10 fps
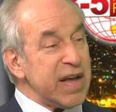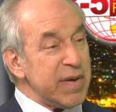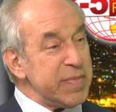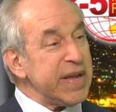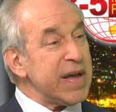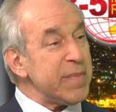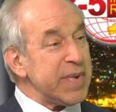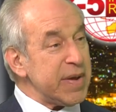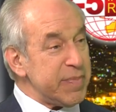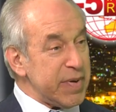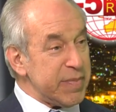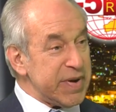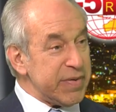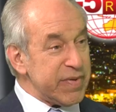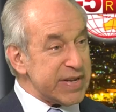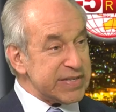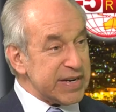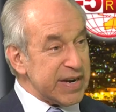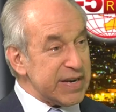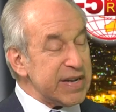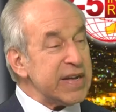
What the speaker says: of becoming a permanent resident.